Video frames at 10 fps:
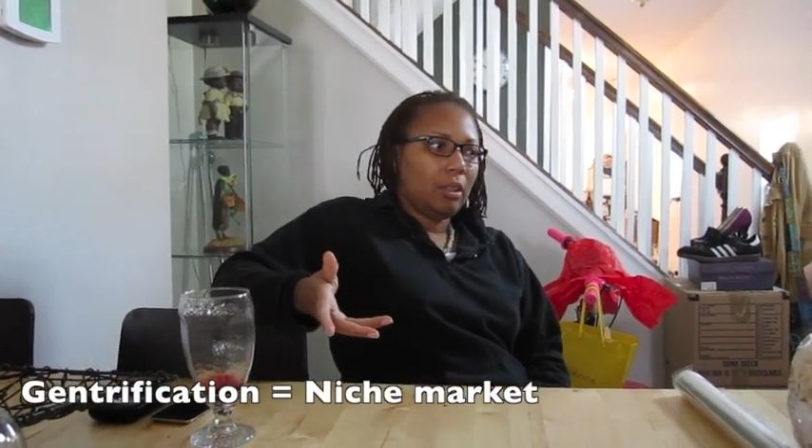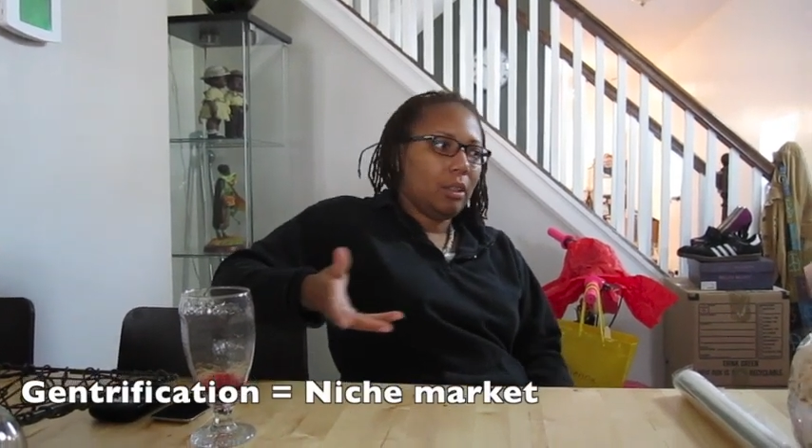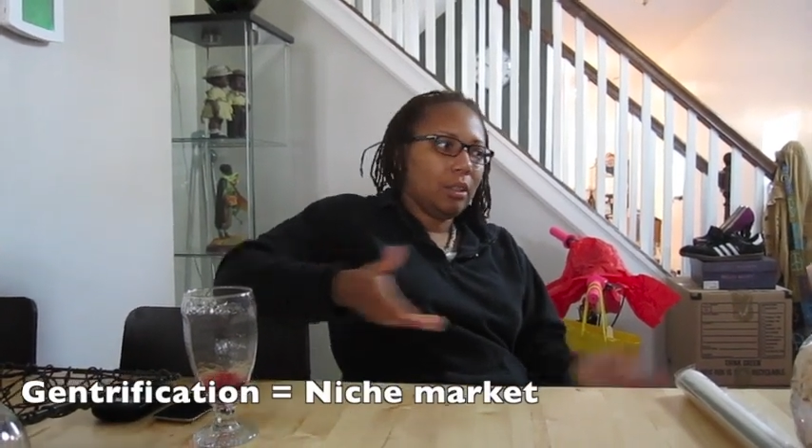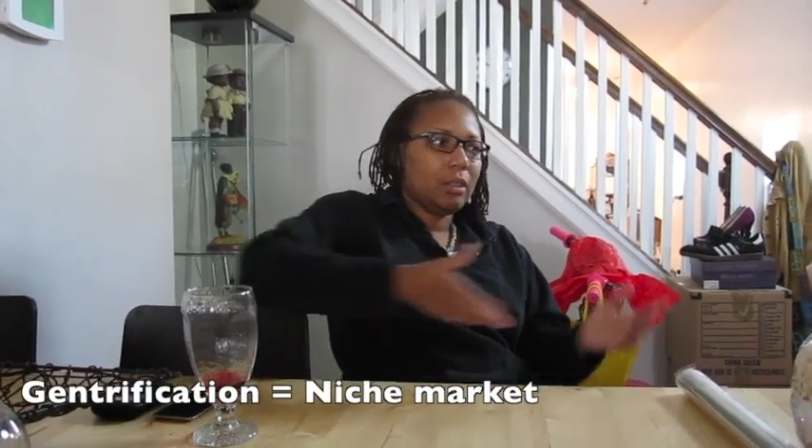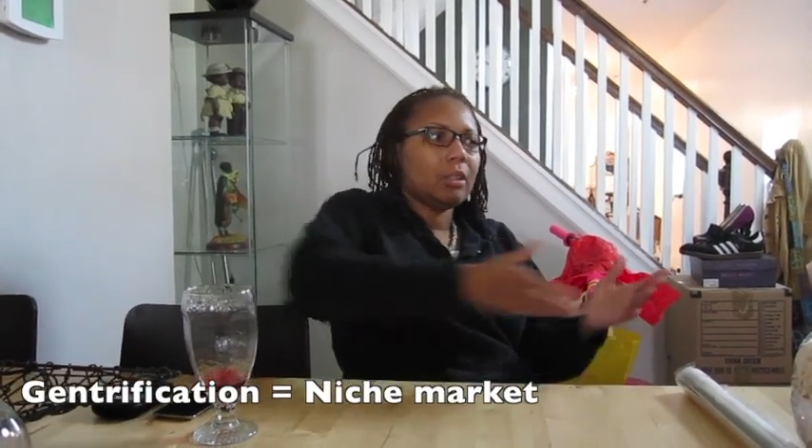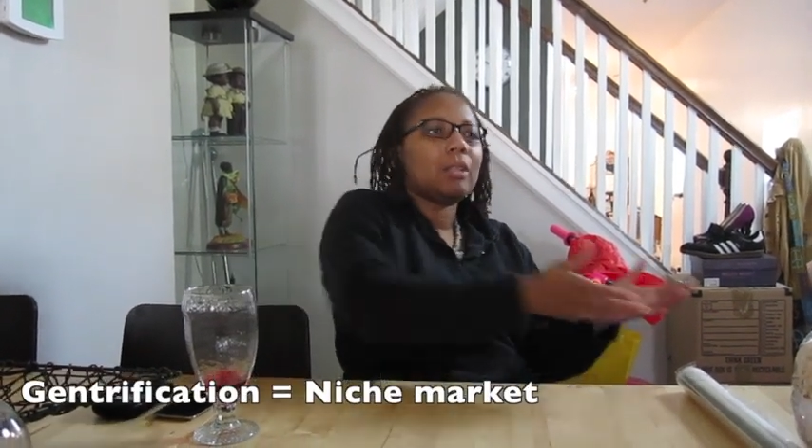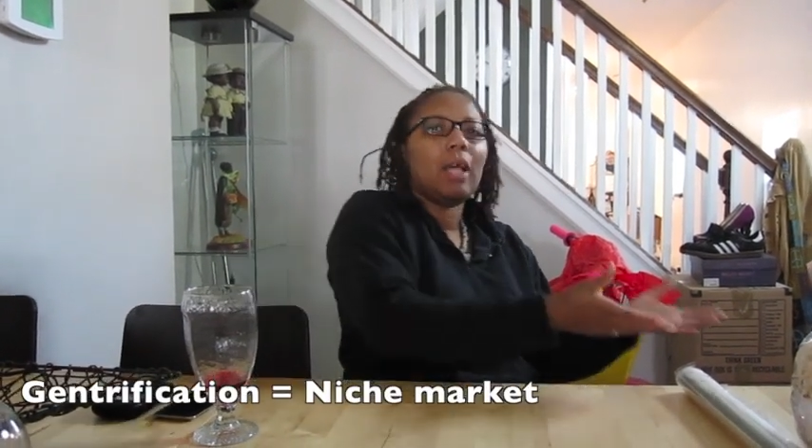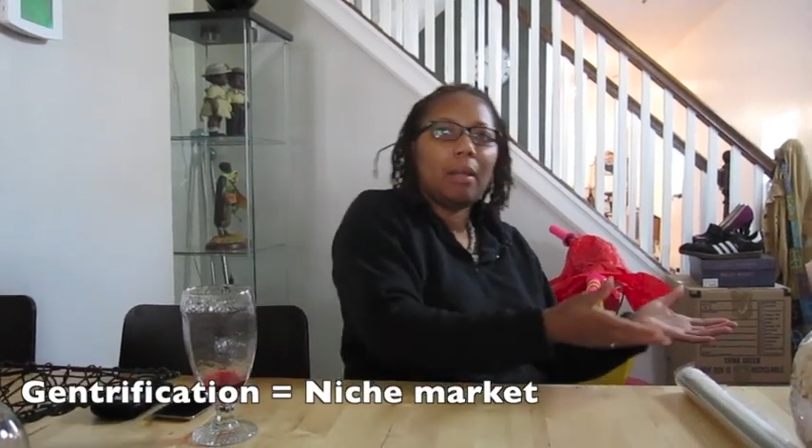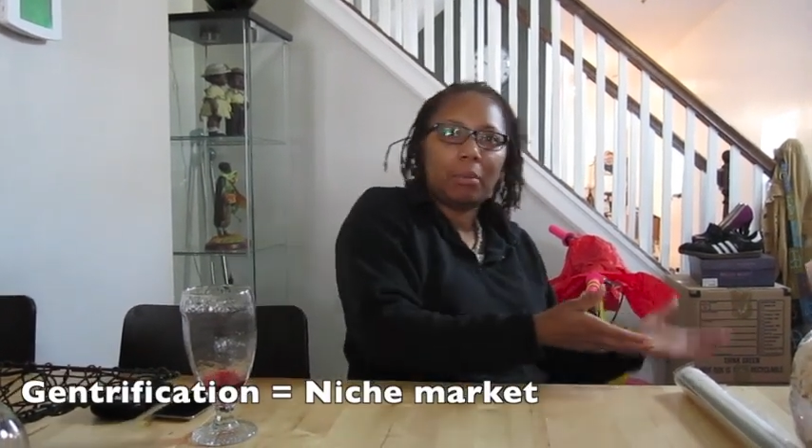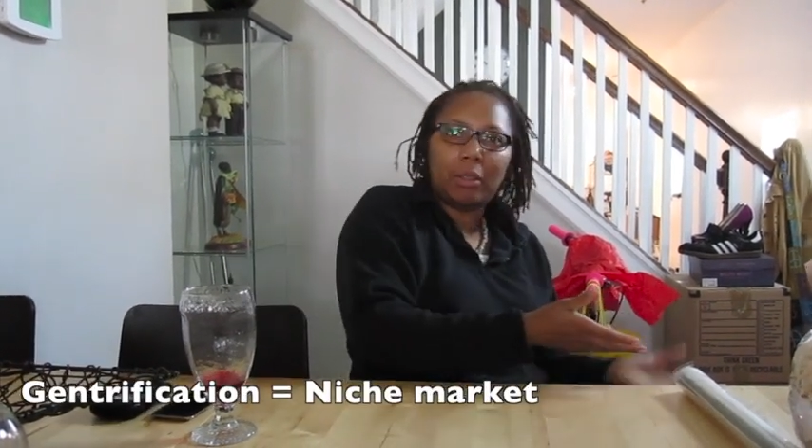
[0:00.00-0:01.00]
this is the
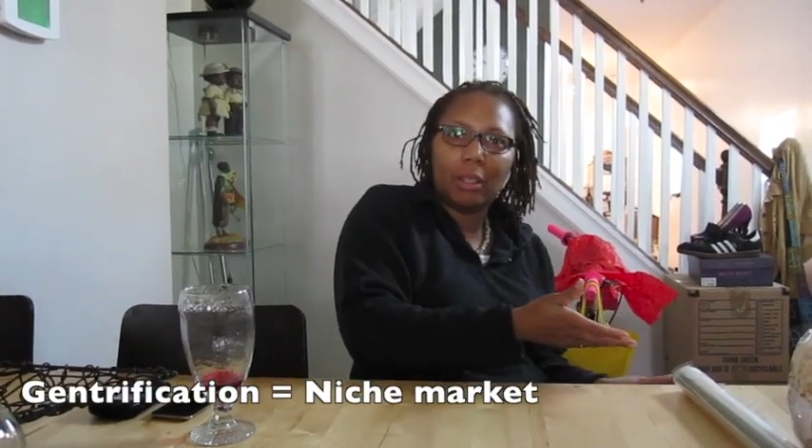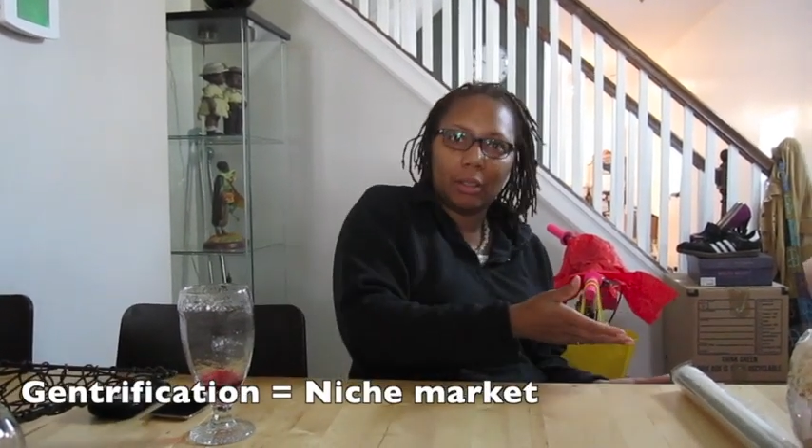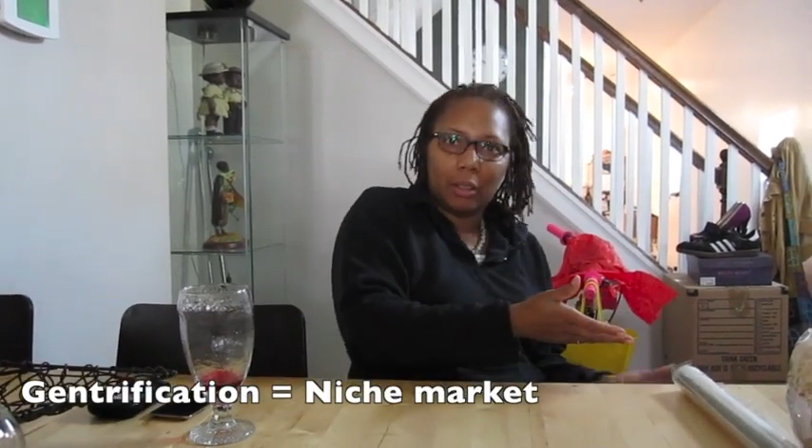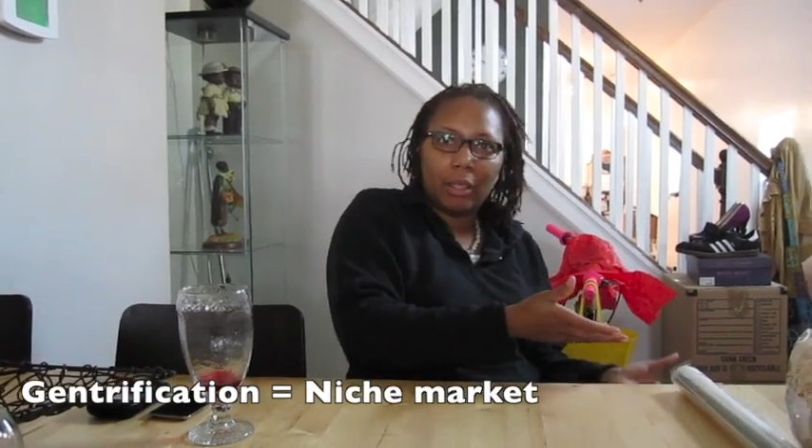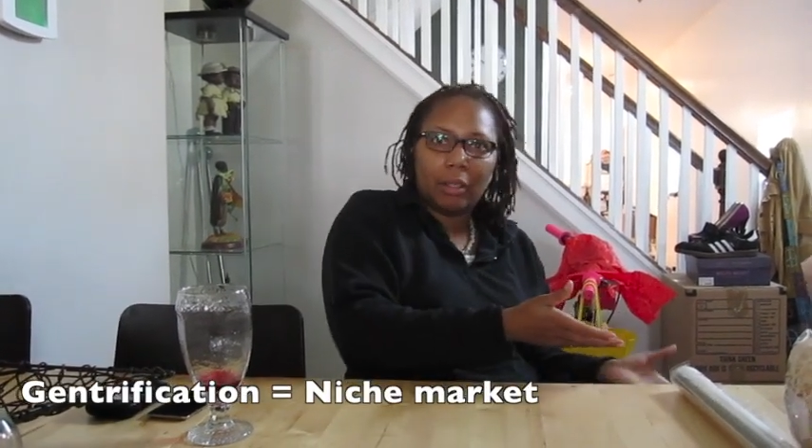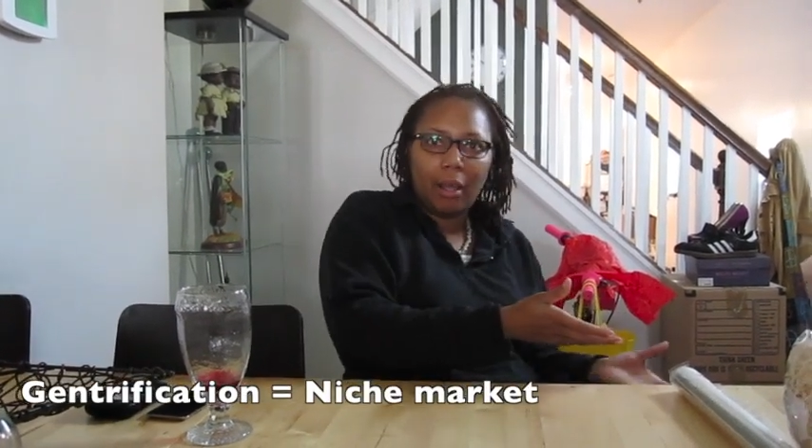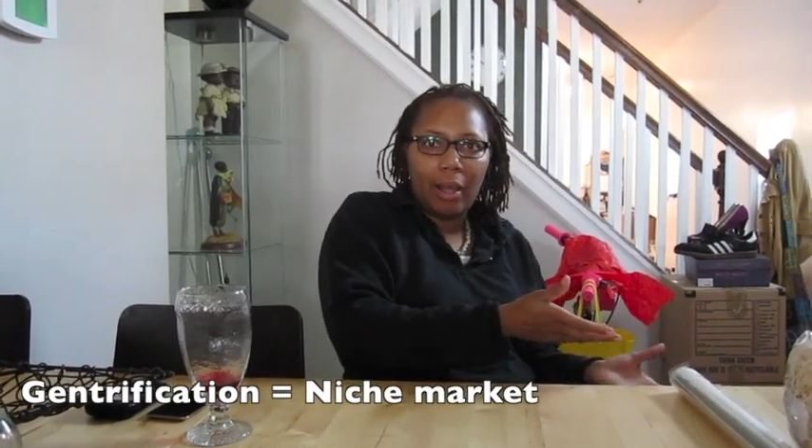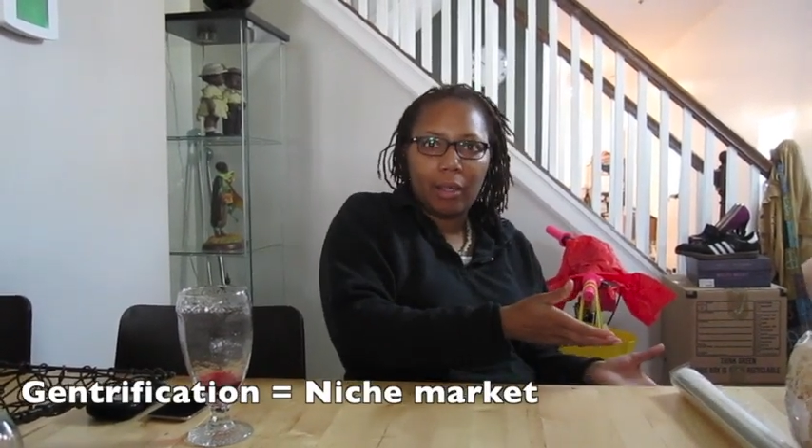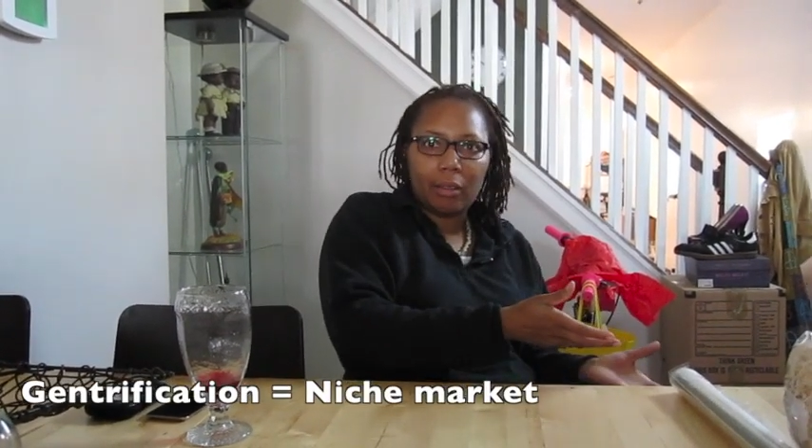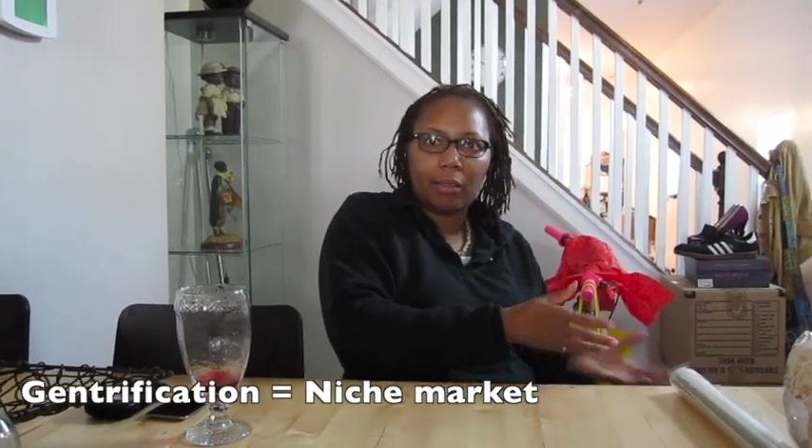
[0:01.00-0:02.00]
type of thing that they like.